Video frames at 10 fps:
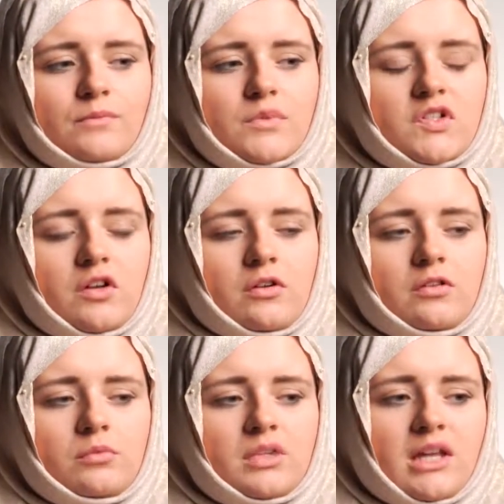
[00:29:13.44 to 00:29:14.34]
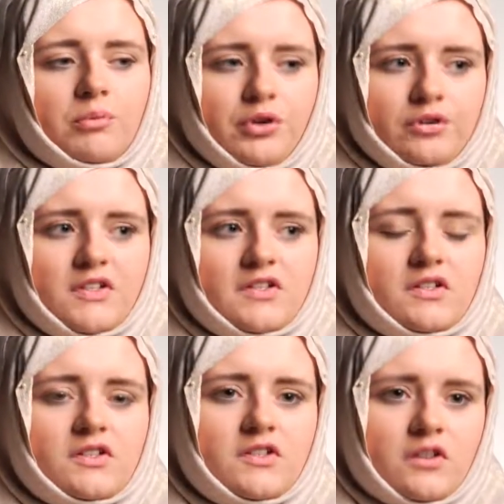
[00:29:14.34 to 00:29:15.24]
So with that process,
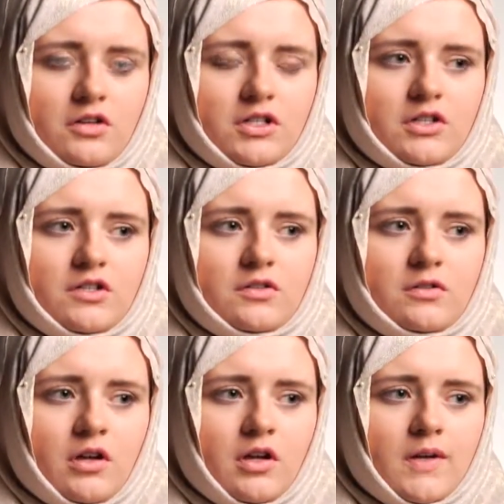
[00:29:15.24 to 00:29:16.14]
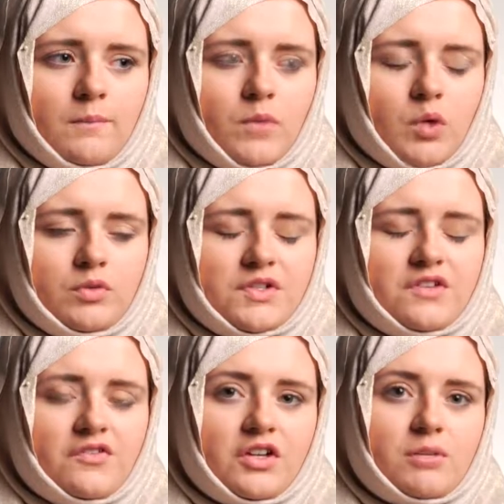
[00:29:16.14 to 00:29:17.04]
I decided I wanted
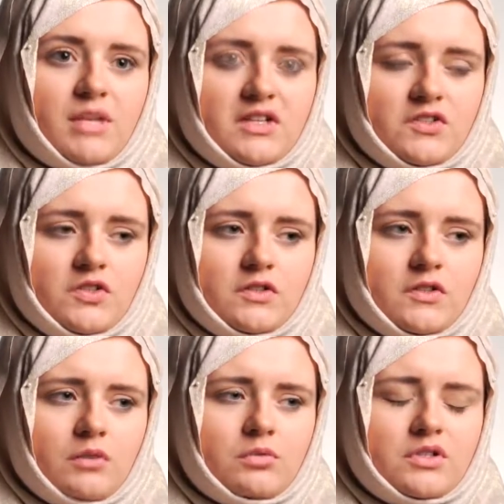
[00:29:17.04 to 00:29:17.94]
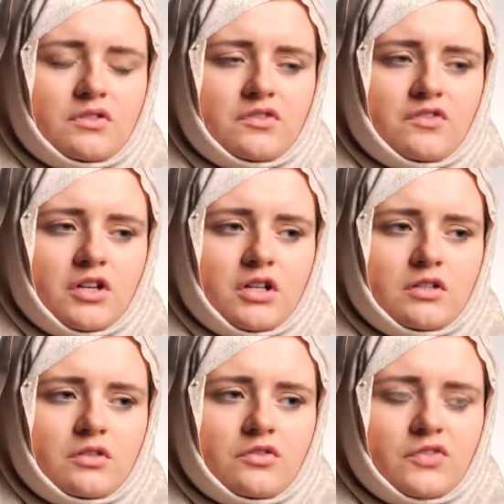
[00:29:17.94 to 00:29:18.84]
to find a masjid. I wanted to
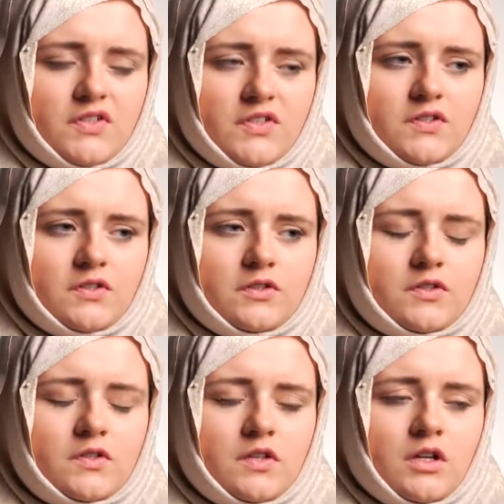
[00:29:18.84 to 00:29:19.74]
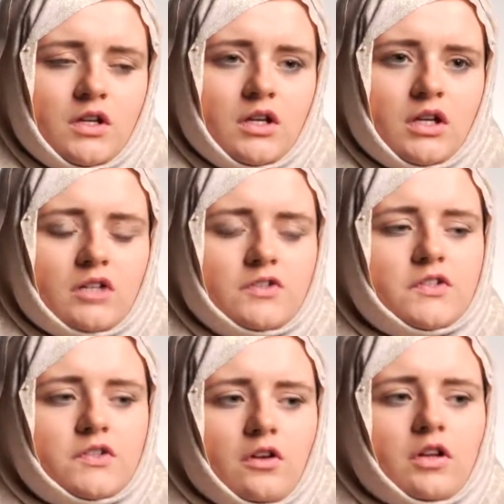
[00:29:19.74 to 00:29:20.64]
find other sisters. And I
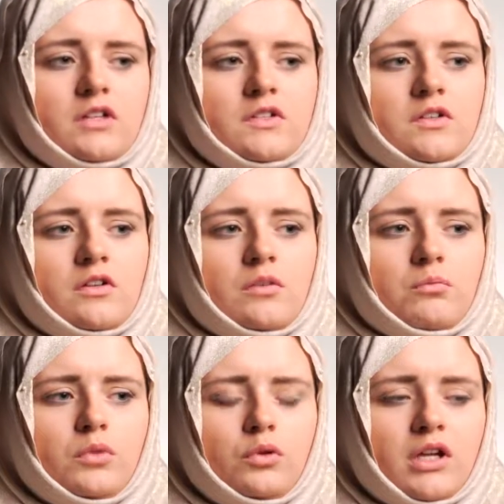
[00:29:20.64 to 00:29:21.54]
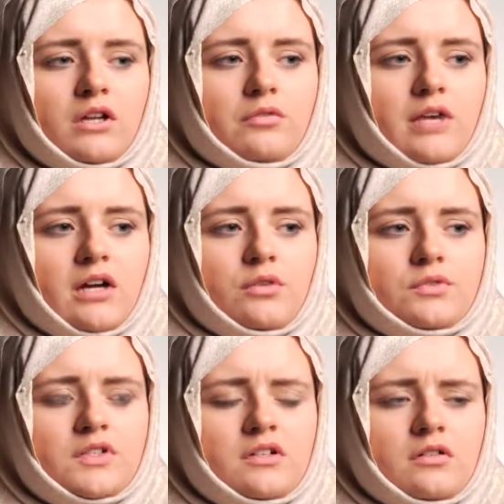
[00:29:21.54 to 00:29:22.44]
started looking
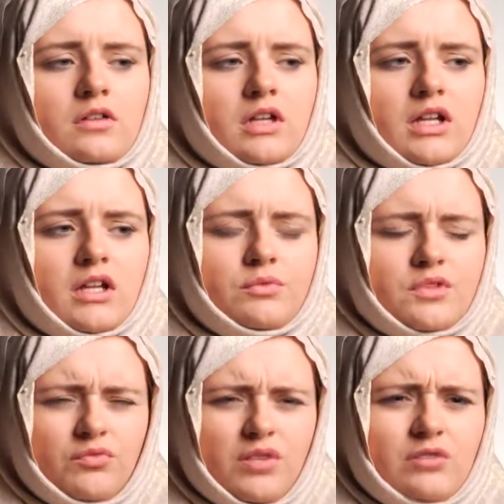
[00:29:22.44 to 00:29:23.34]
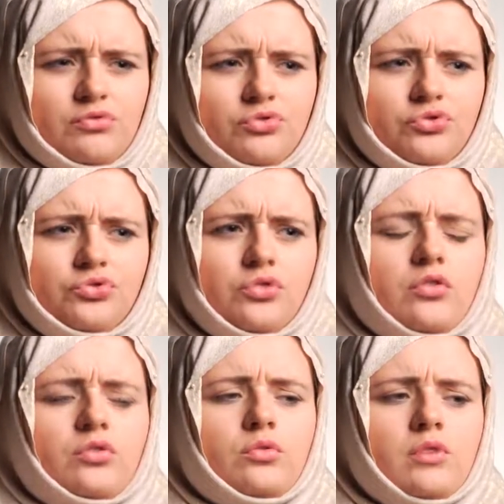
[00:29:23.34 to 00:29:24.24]
around, and it was a real
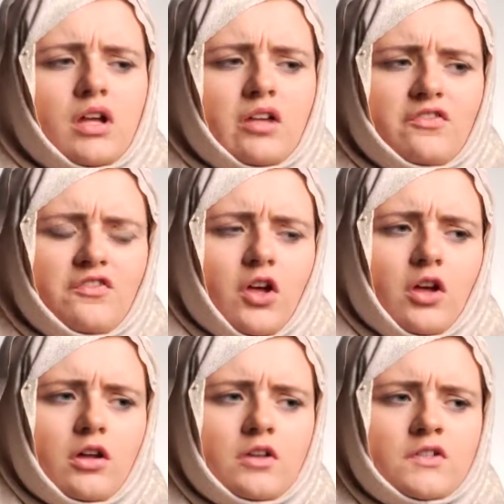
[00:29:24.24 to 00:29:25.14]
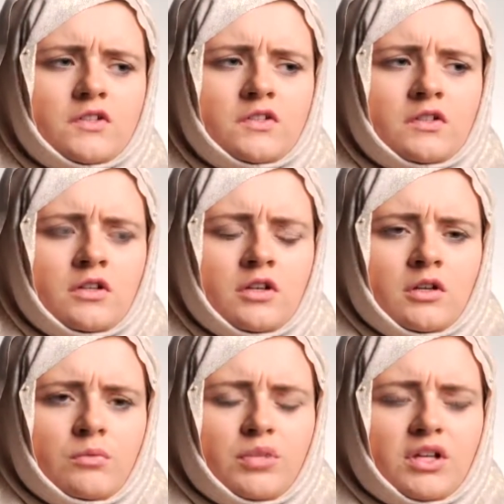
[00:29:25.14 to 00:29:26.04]
struggle at first
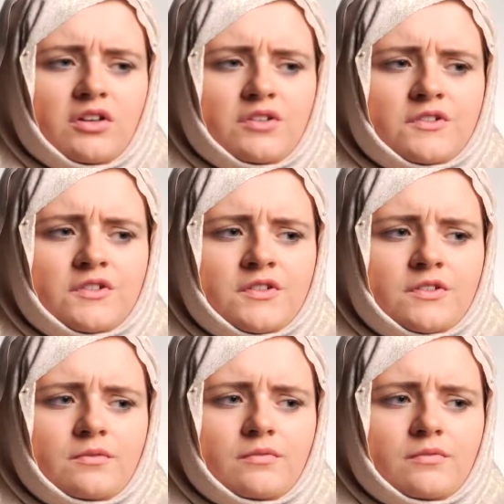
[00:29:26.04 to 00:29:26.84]
because